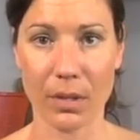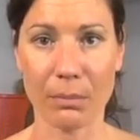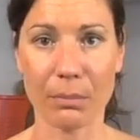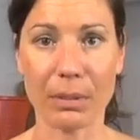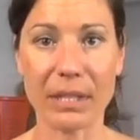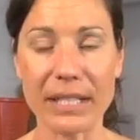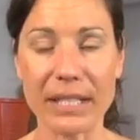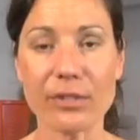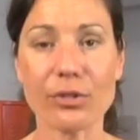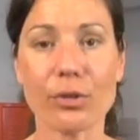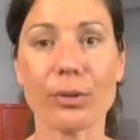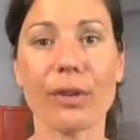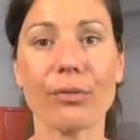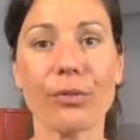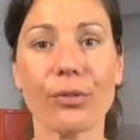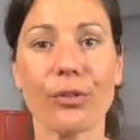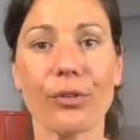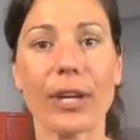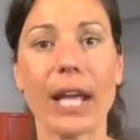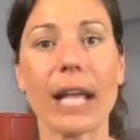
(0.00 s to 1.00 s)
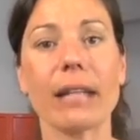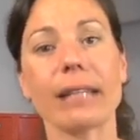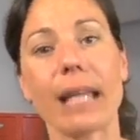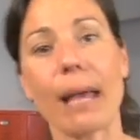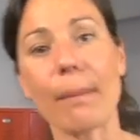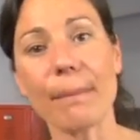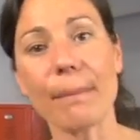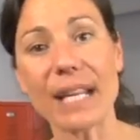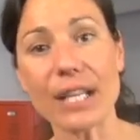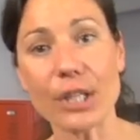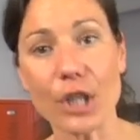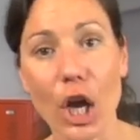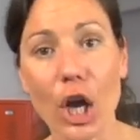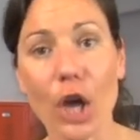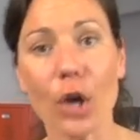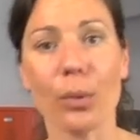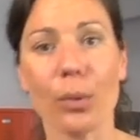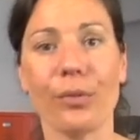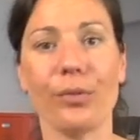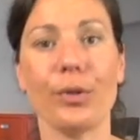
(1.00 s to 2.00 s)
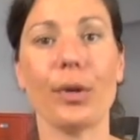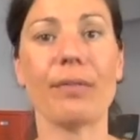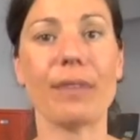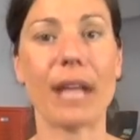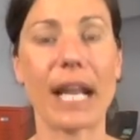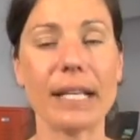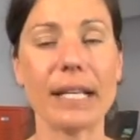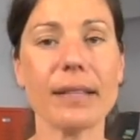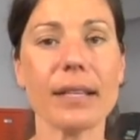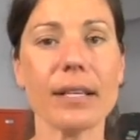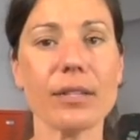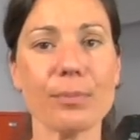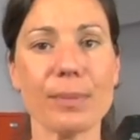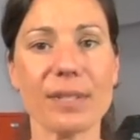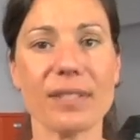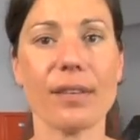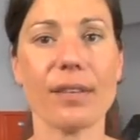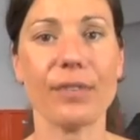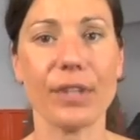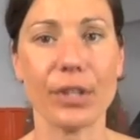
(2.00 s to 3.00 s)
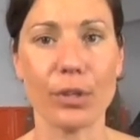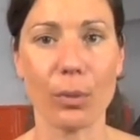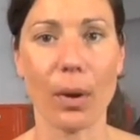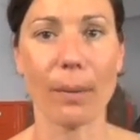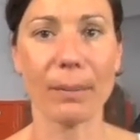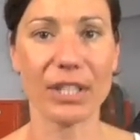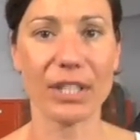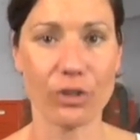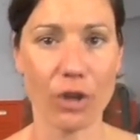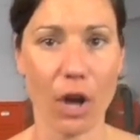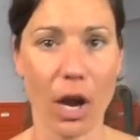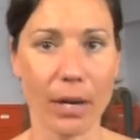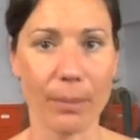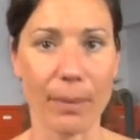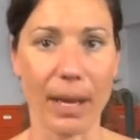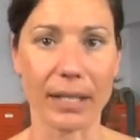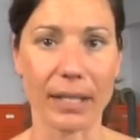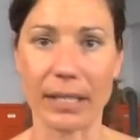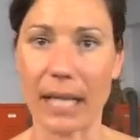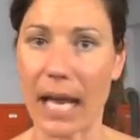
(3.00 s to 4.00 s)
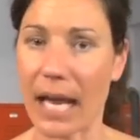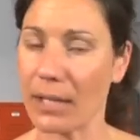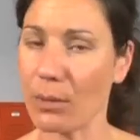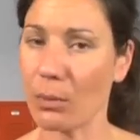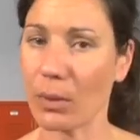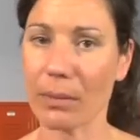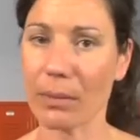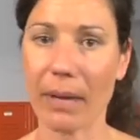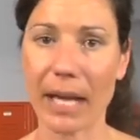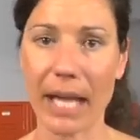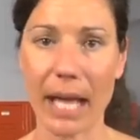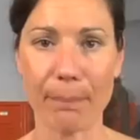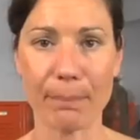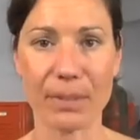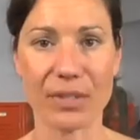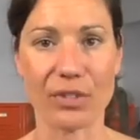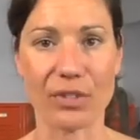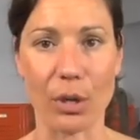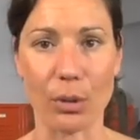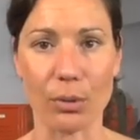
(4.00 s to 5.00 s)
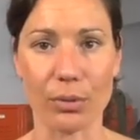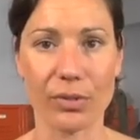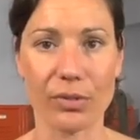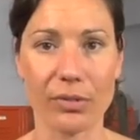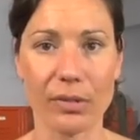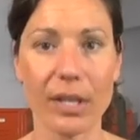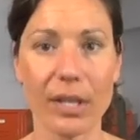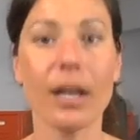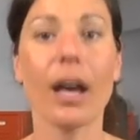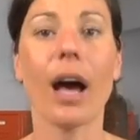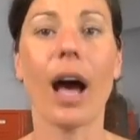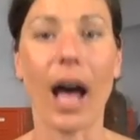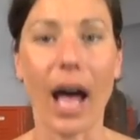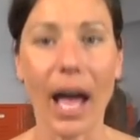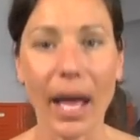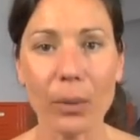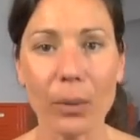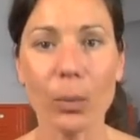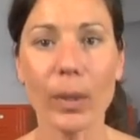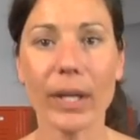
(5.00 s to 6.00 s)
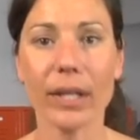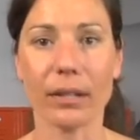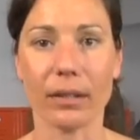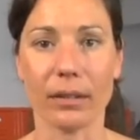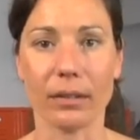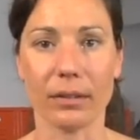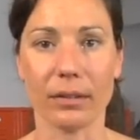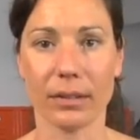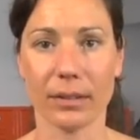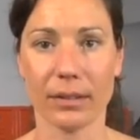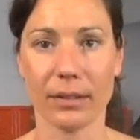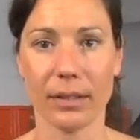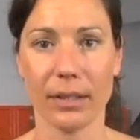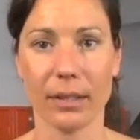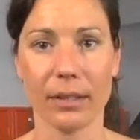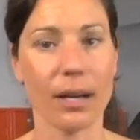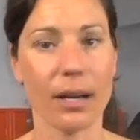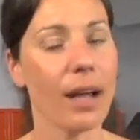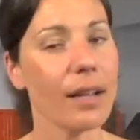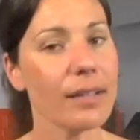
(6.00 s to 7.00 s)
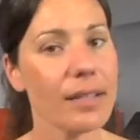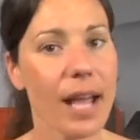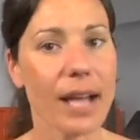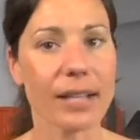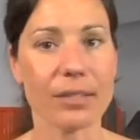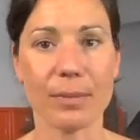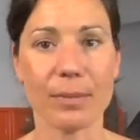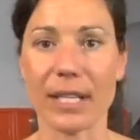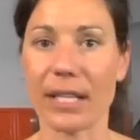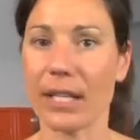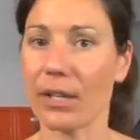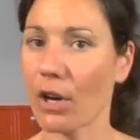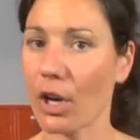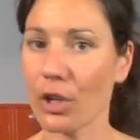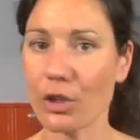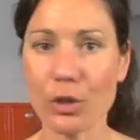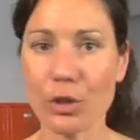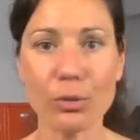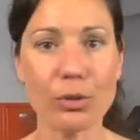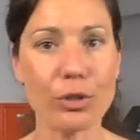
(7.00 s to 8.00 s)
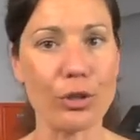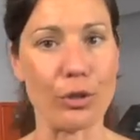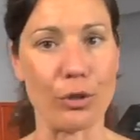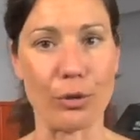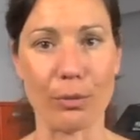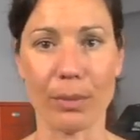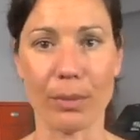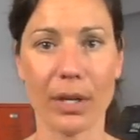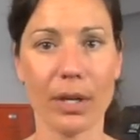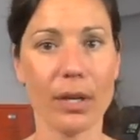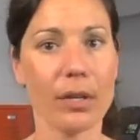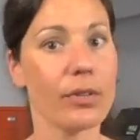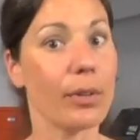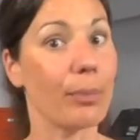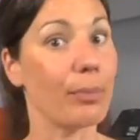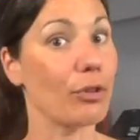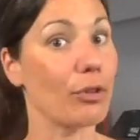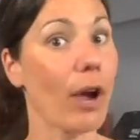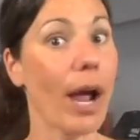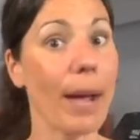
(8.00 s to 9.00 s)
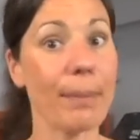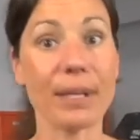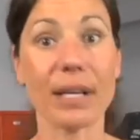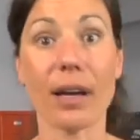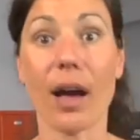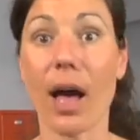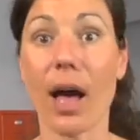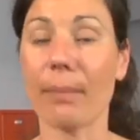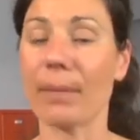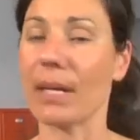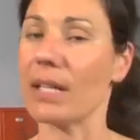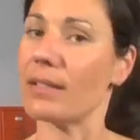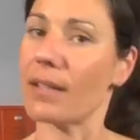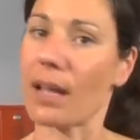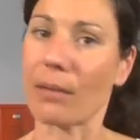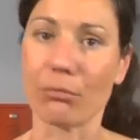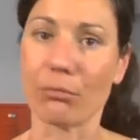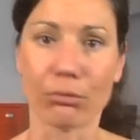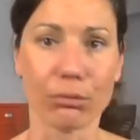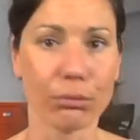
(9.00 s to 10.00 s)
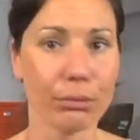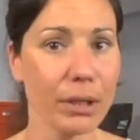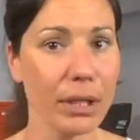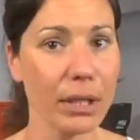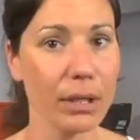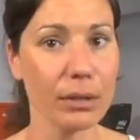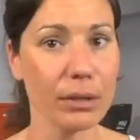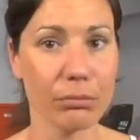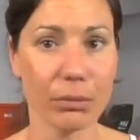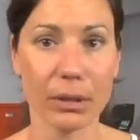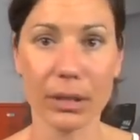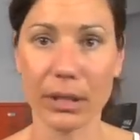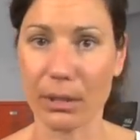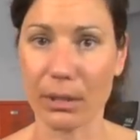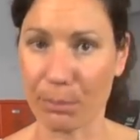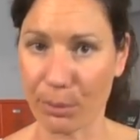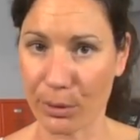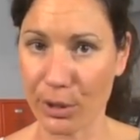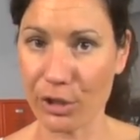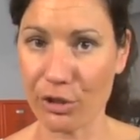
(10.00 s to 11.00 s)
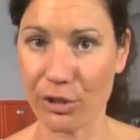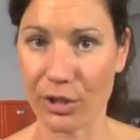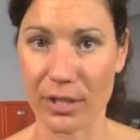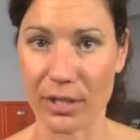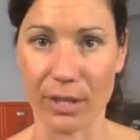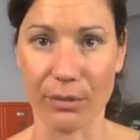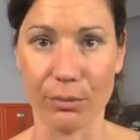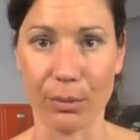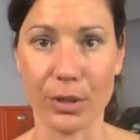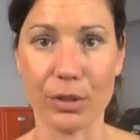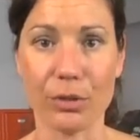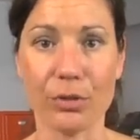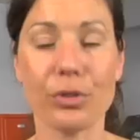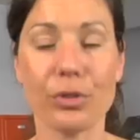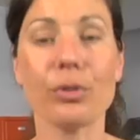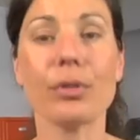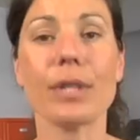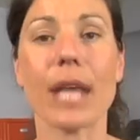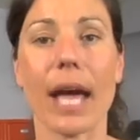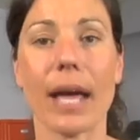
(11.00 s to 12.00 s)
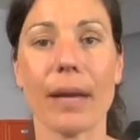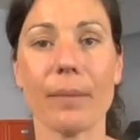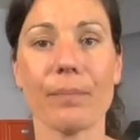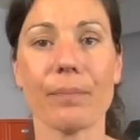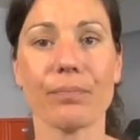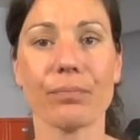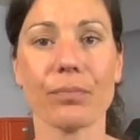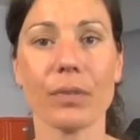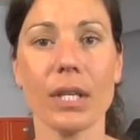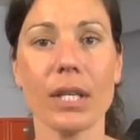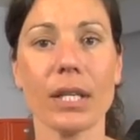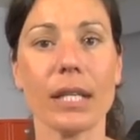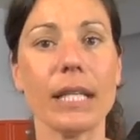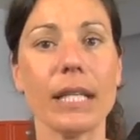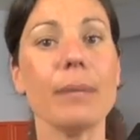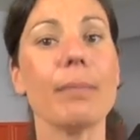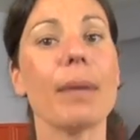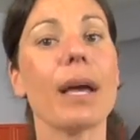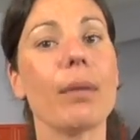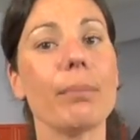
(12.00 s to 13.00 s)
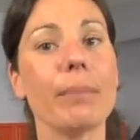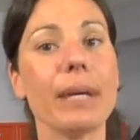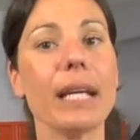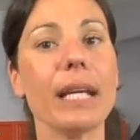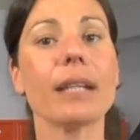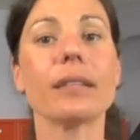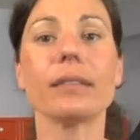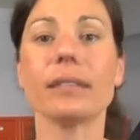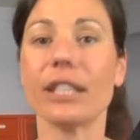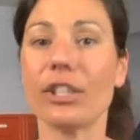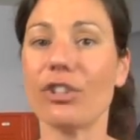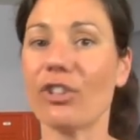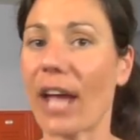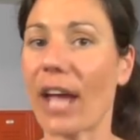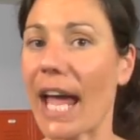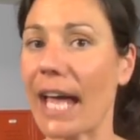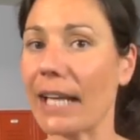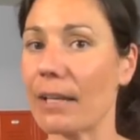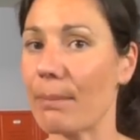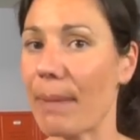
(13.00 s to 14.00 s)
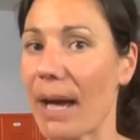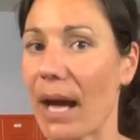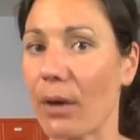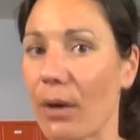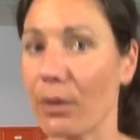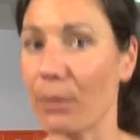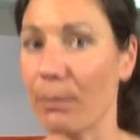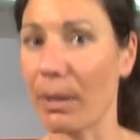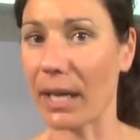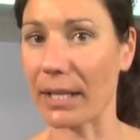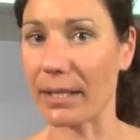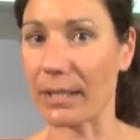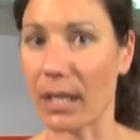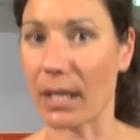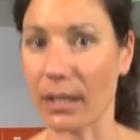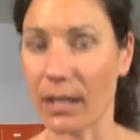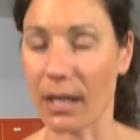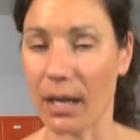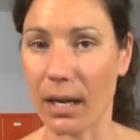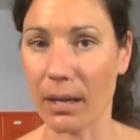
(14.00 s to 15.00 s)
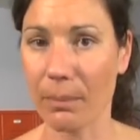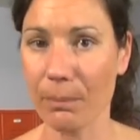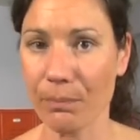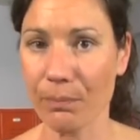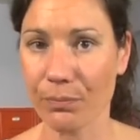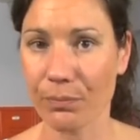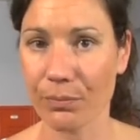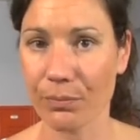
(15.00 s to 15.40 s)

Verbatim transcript: Please don't ever forget, let me know if you have anything specific you want me to talk about in any one of my episodes. I will. Contact me here on YouTube. Subscribe and comment. I'm really, really appreciative when you do that. Email me at alicia at empower your body dot com.